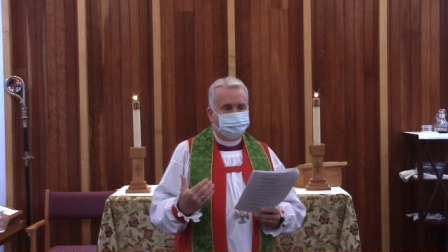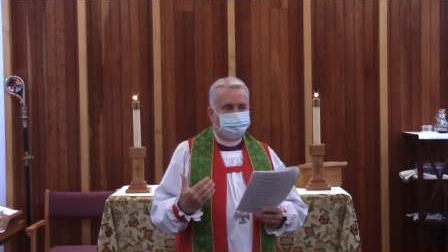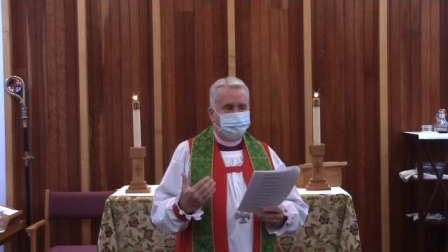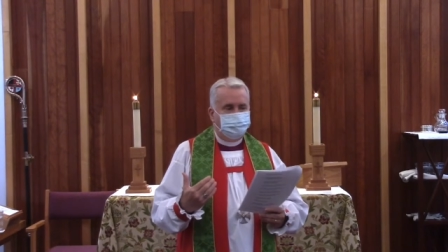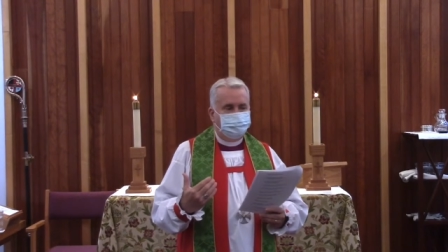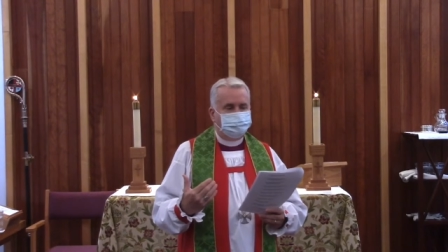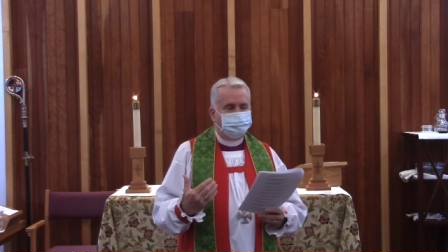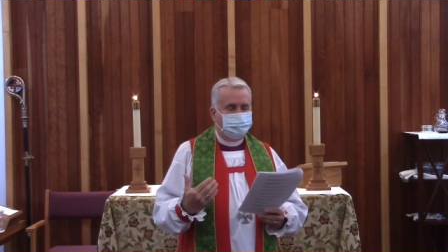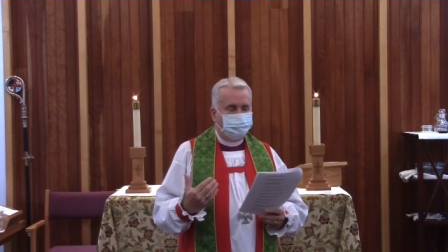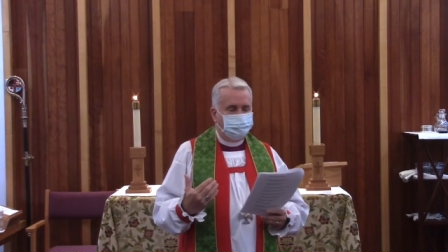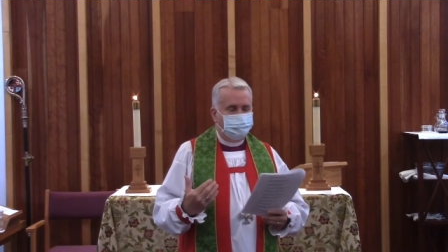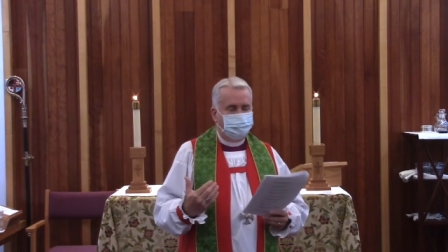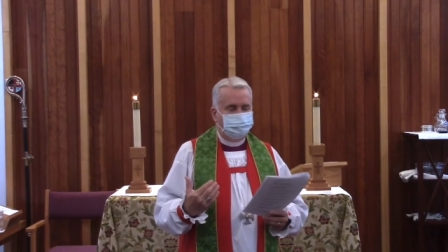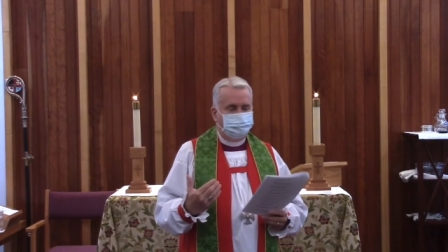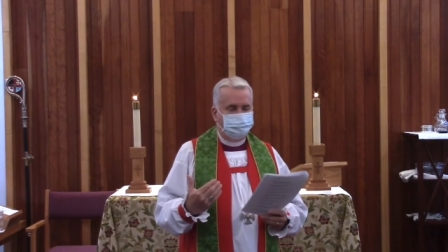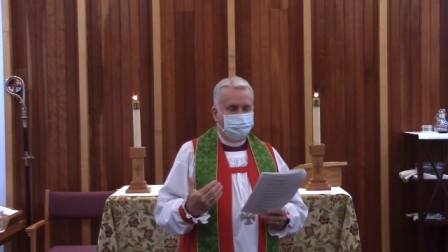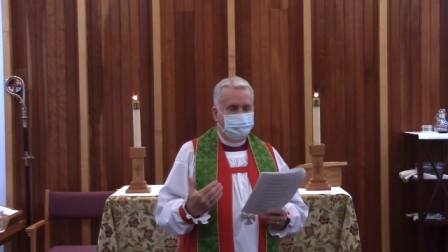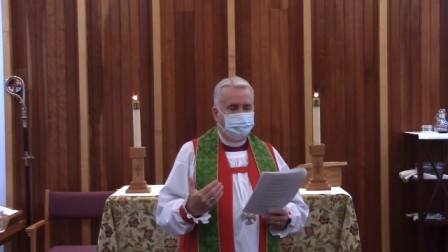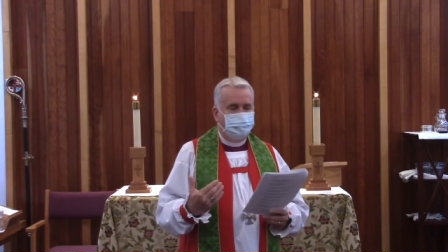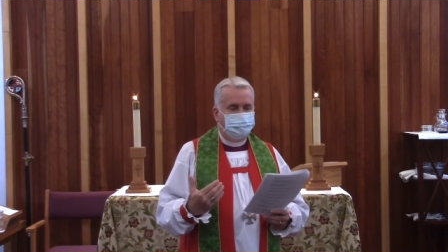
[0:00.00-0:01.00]
those are my
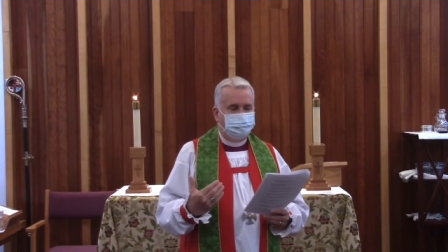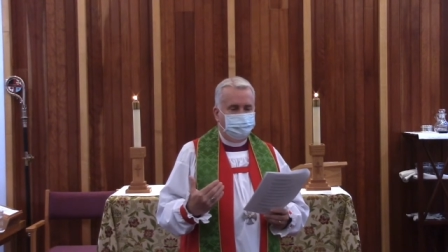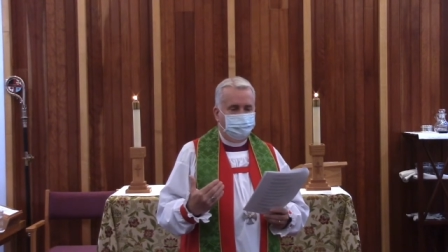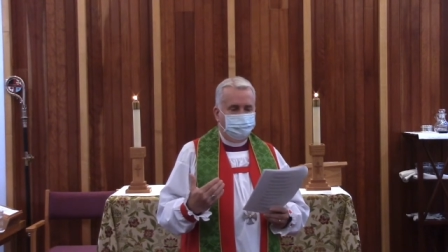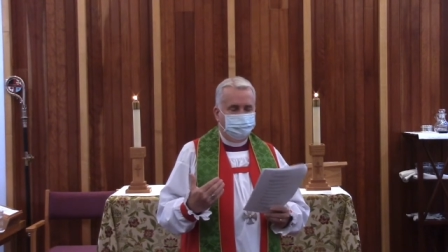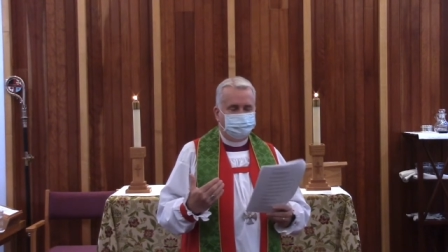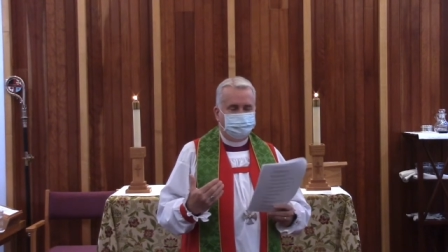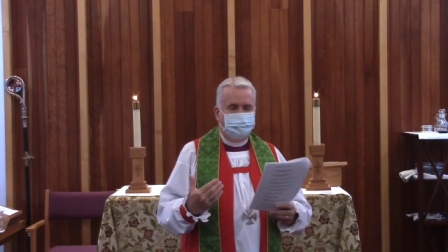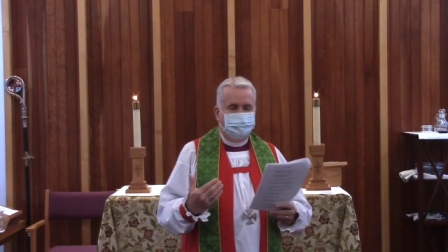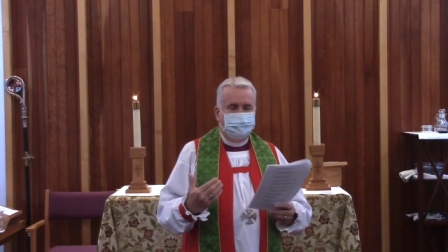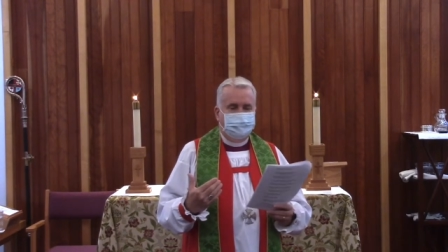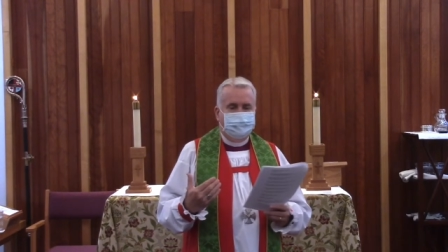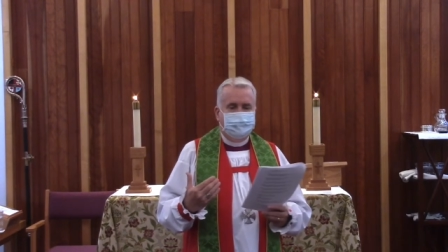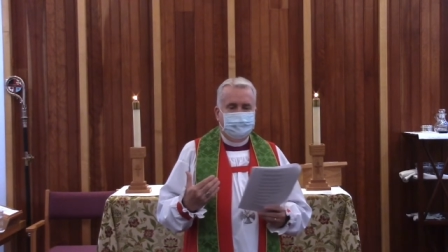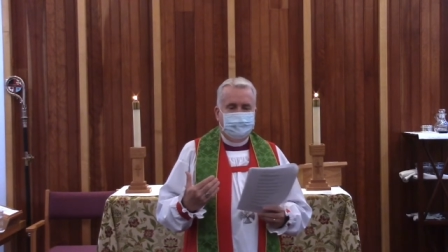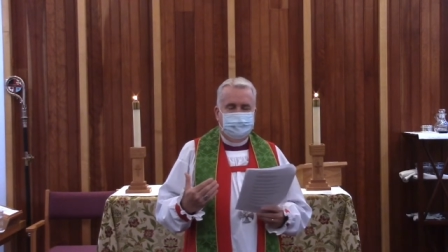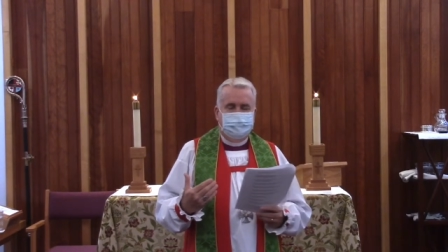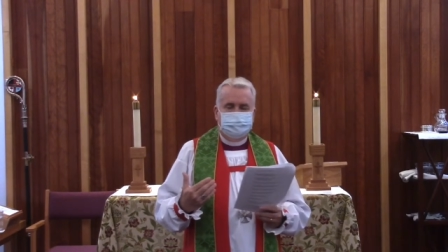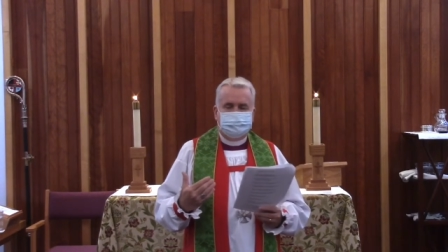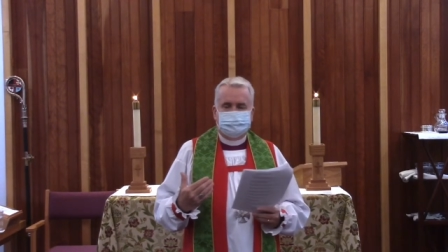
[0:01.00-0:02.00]
drivers,
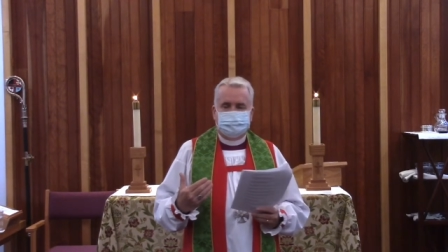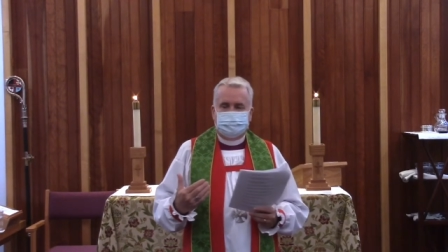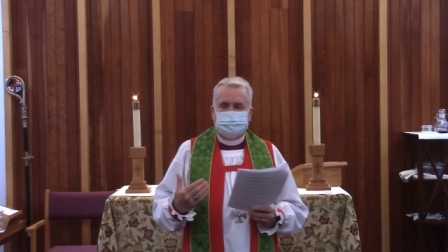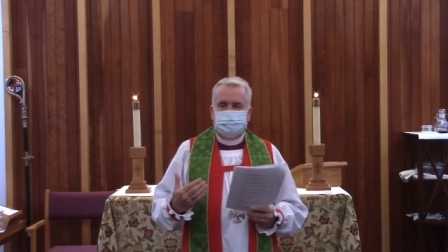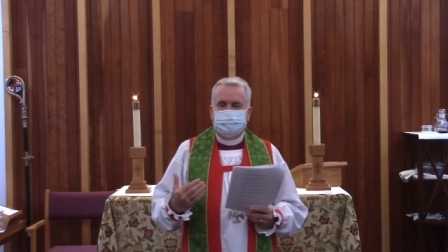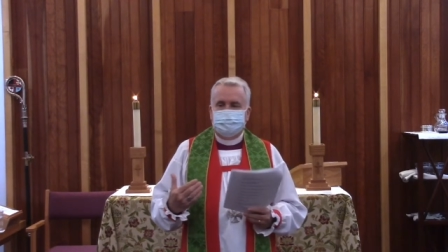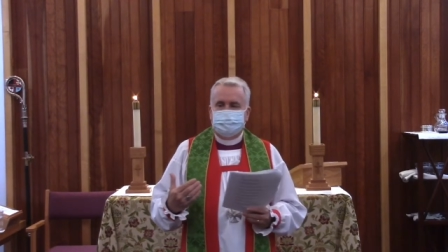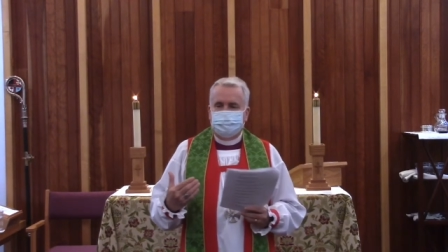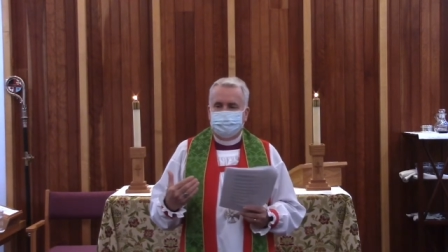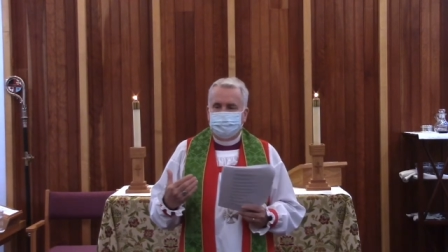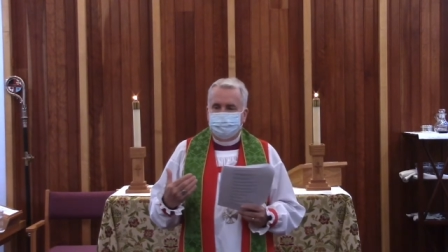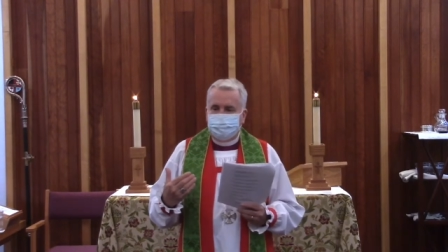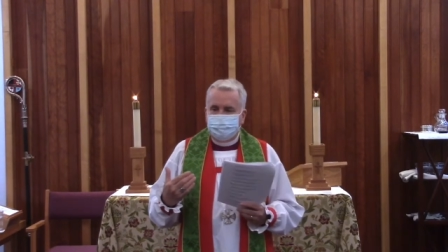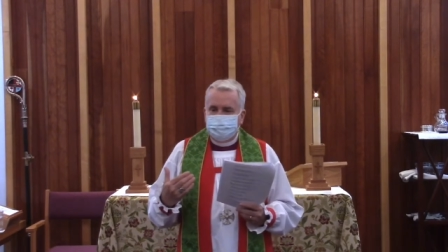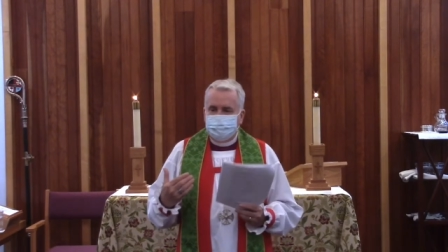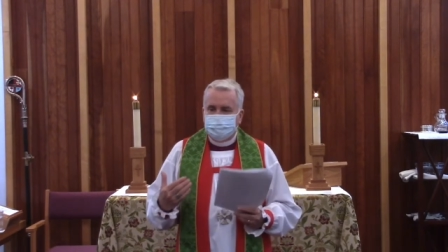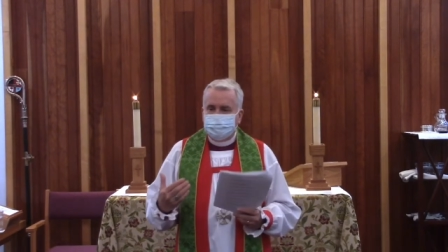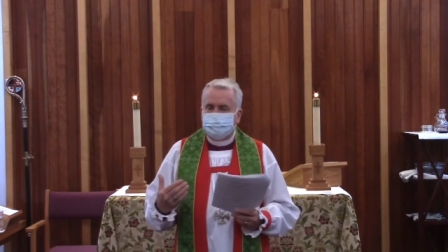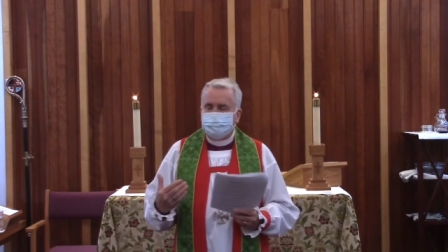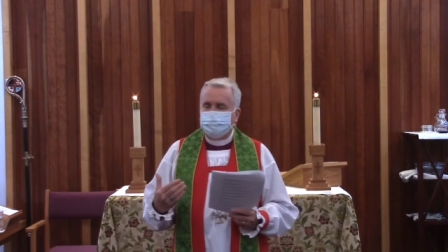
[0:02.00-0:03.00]
is a kind of
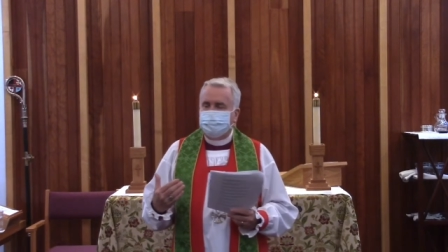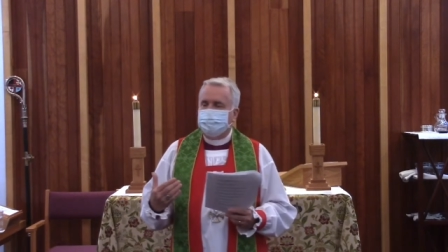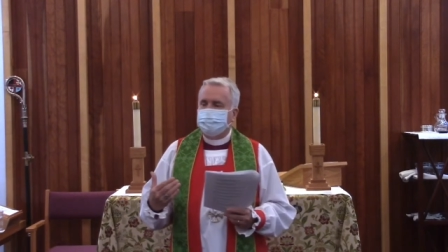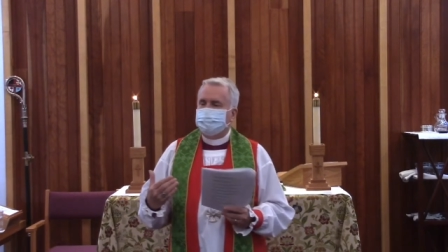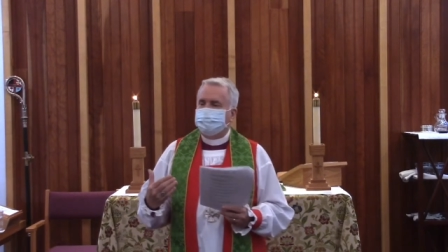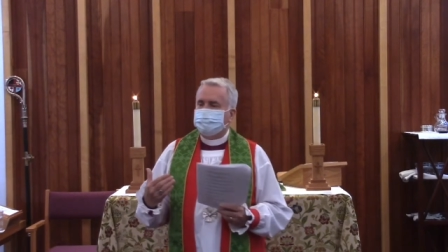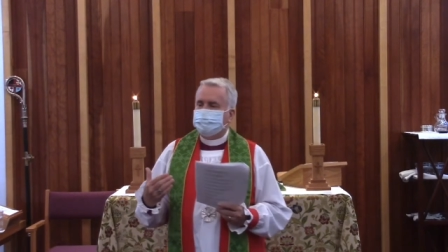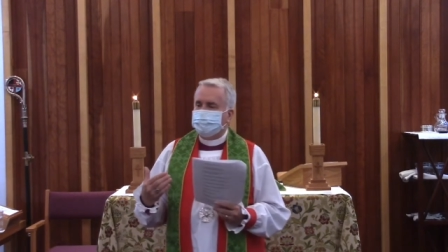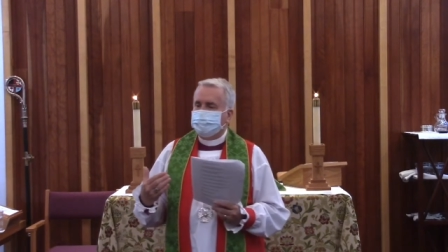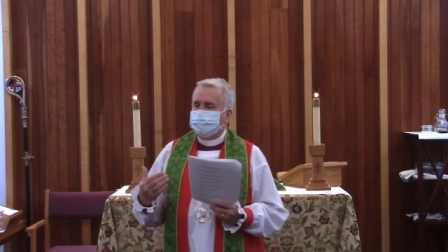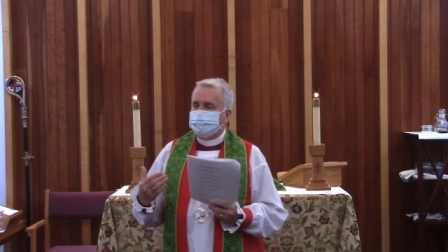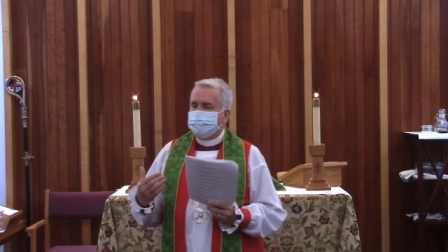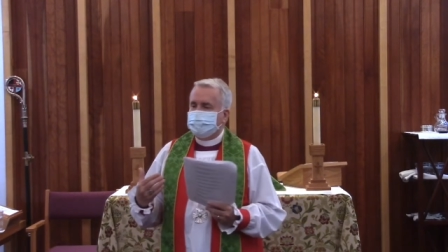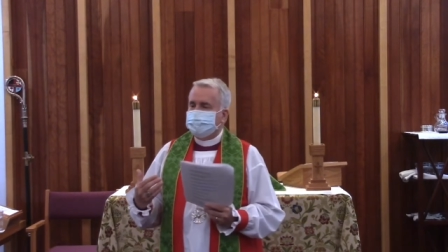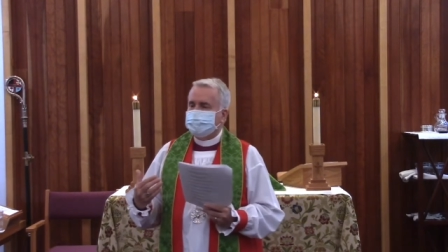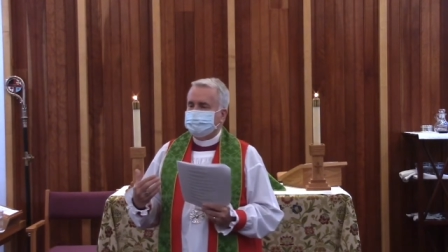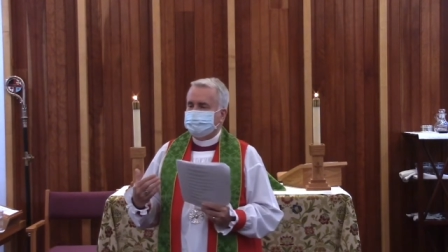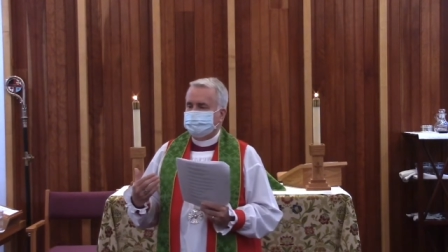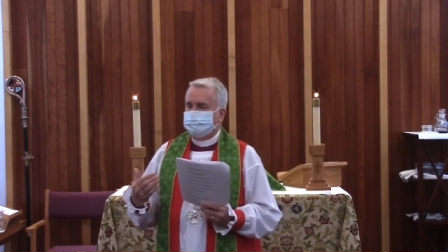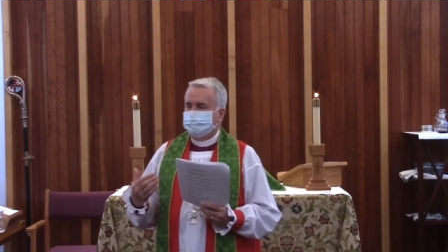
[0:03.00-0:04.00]
fearful
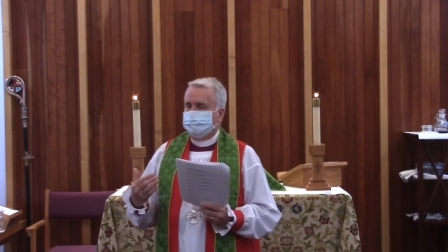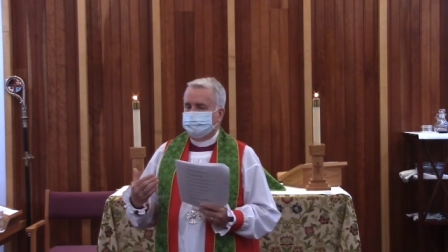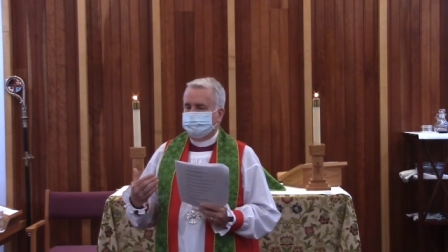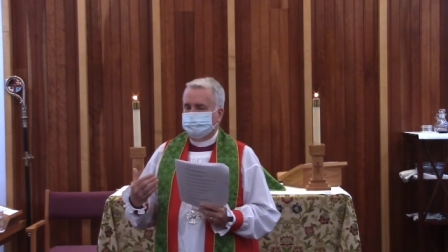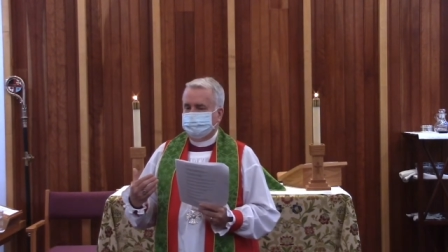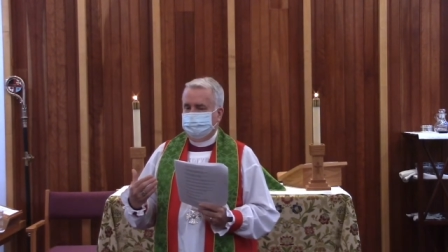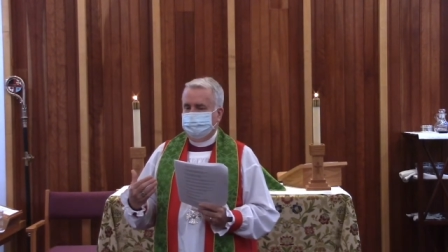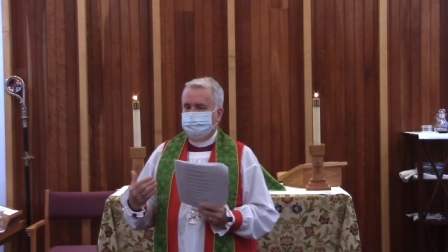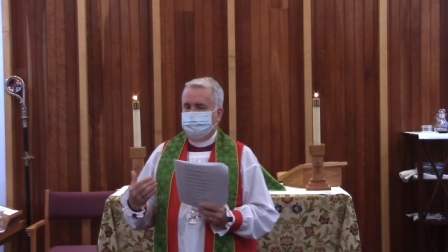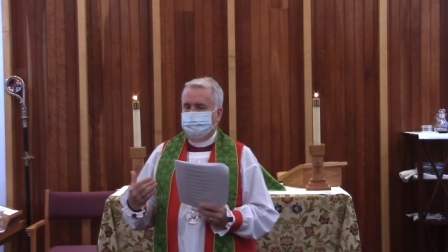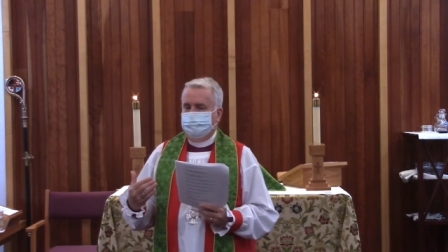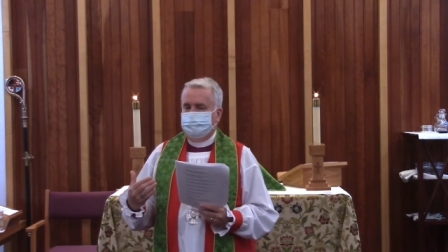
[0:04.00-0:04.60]
freneticism.